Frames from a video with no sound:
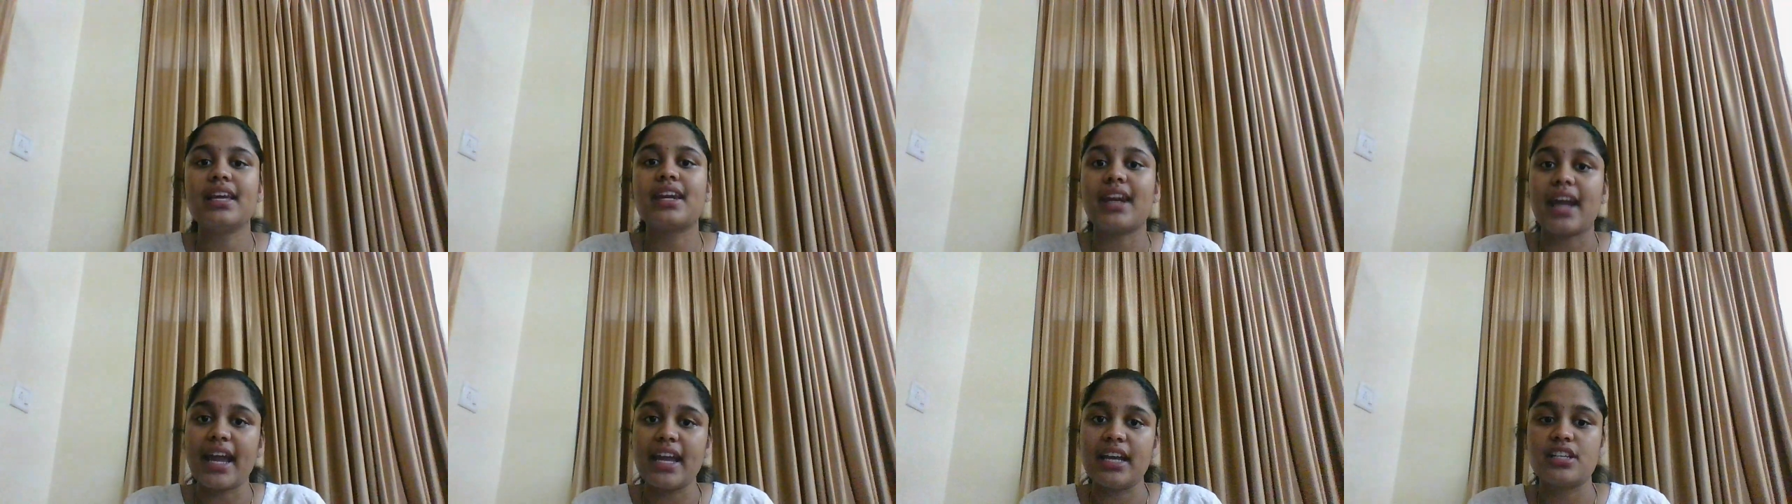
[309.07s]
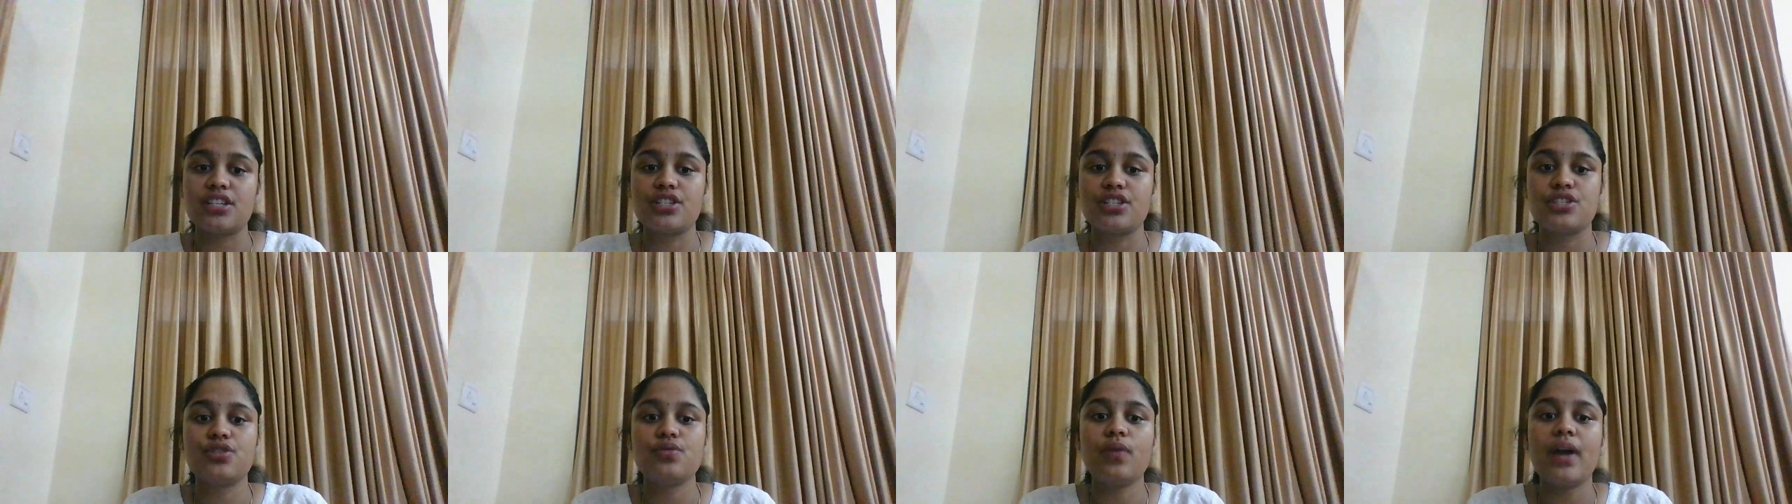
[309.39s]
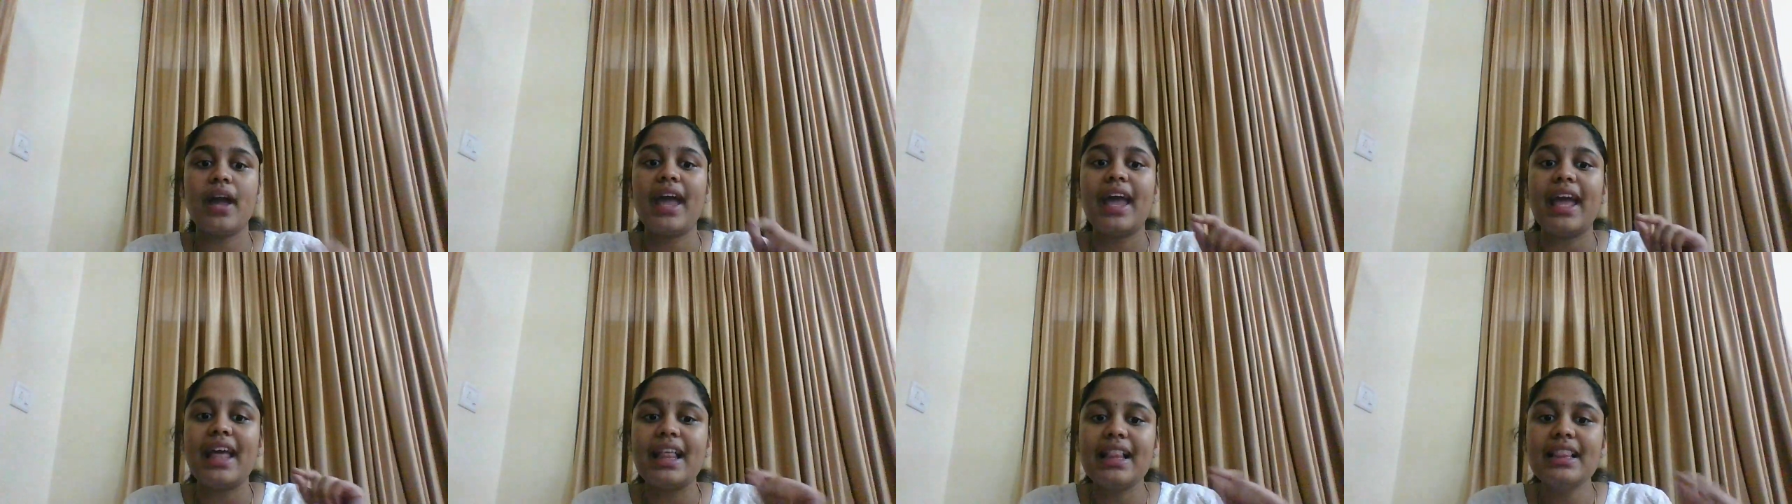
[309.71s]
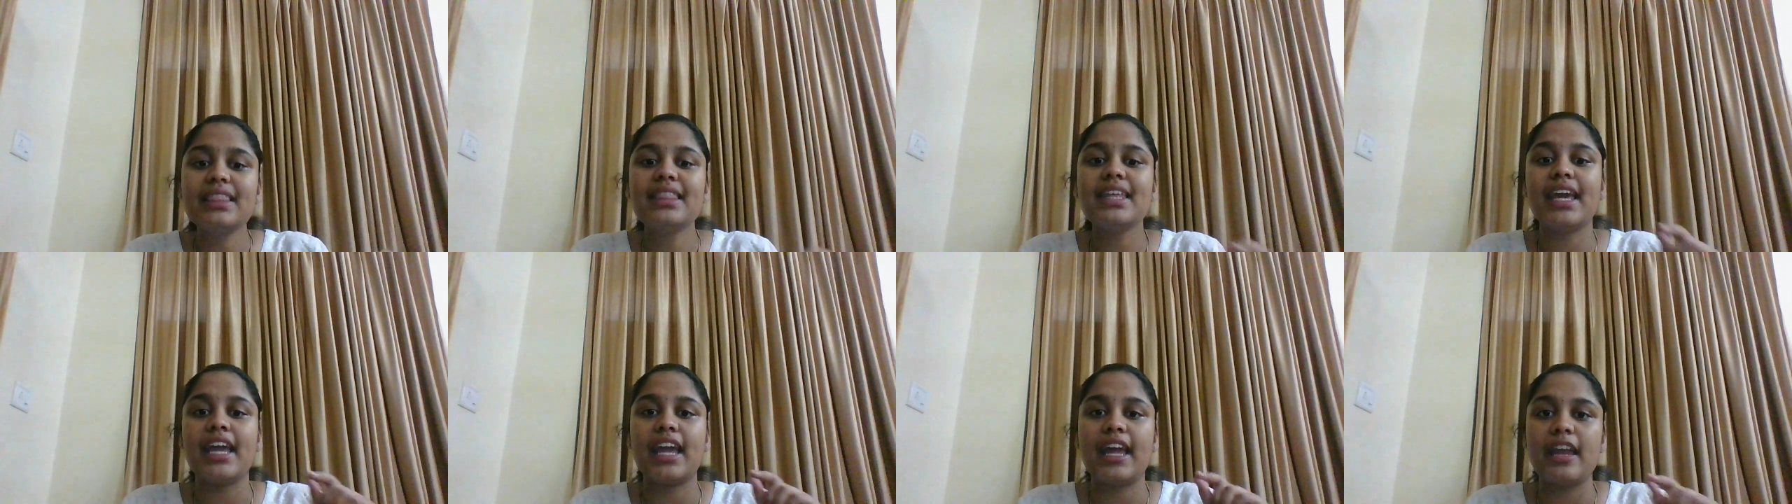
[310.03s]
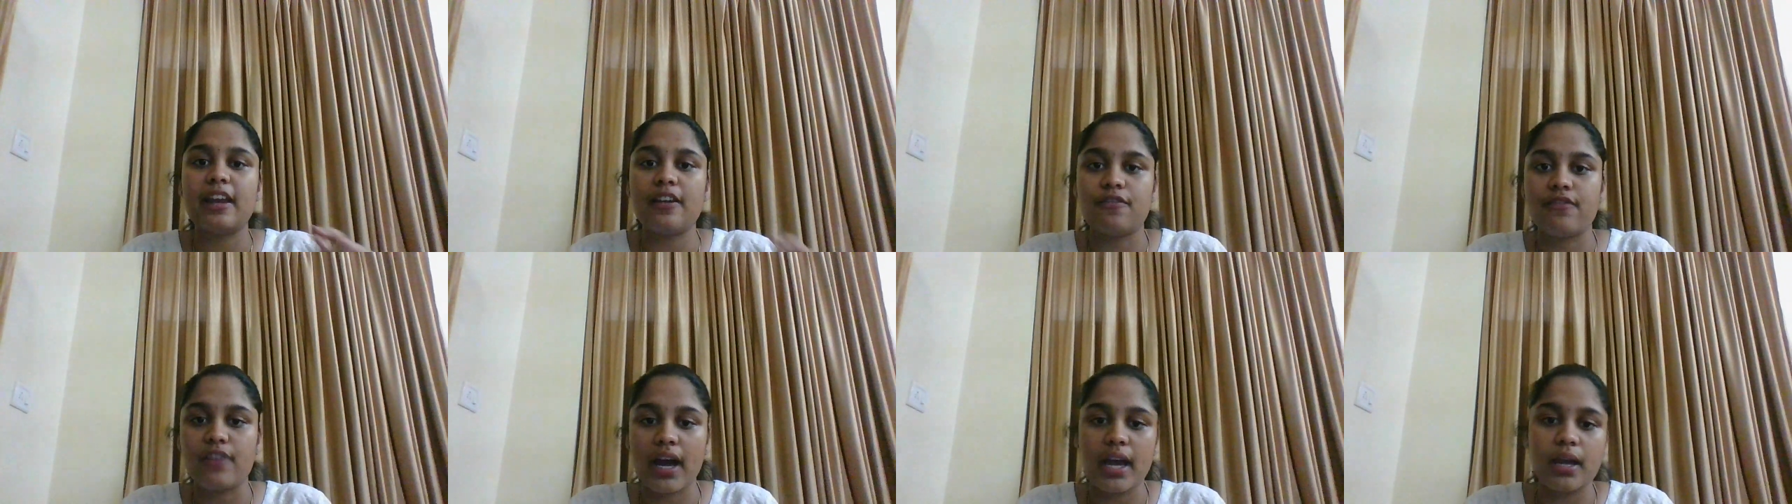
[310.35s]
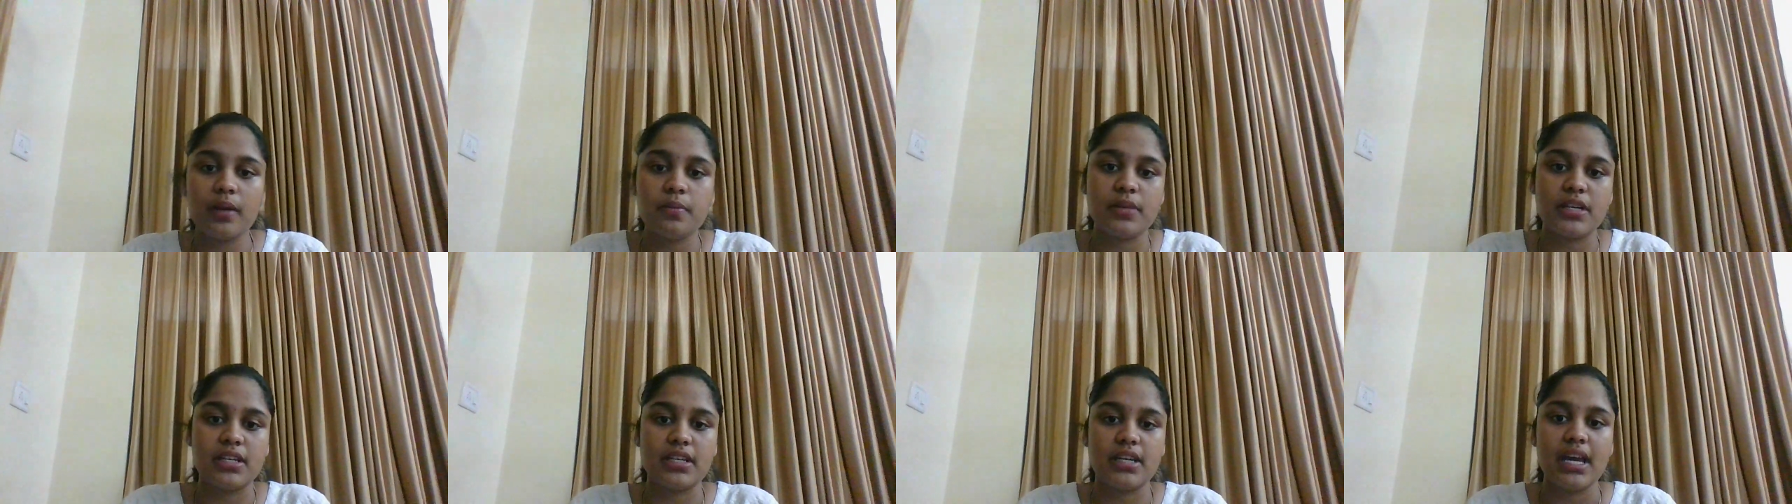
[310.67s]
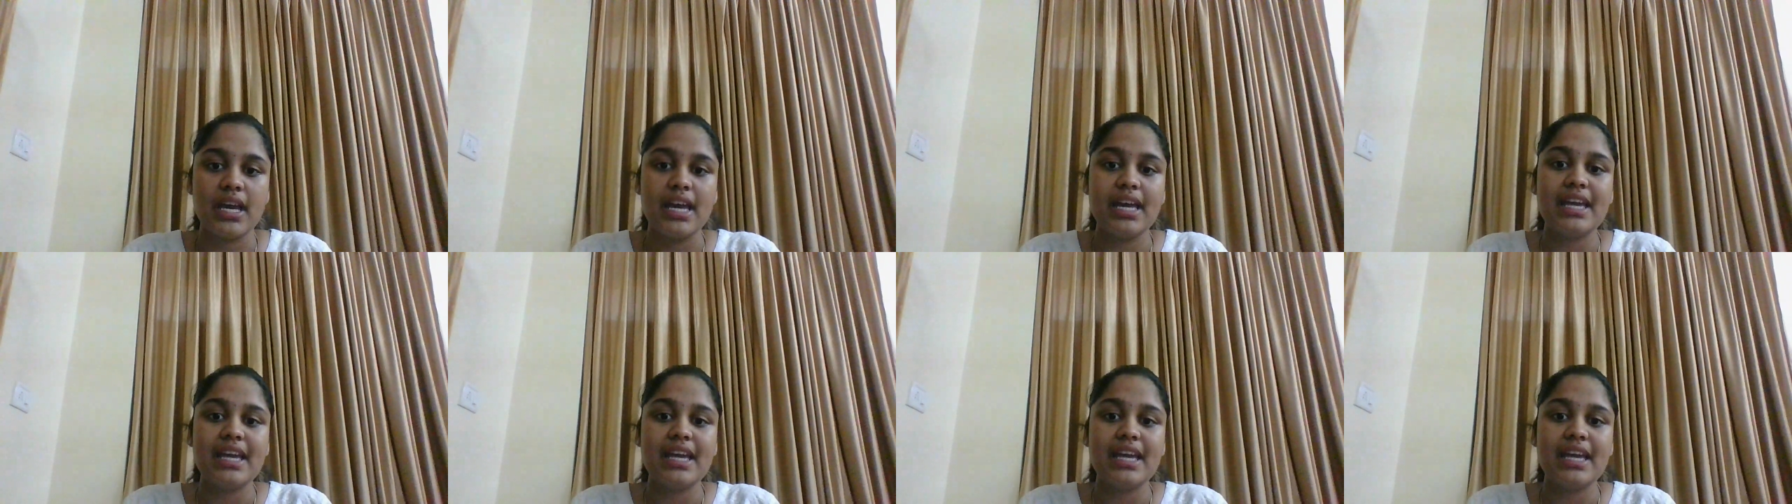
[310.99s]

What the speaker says: right to a healthy environment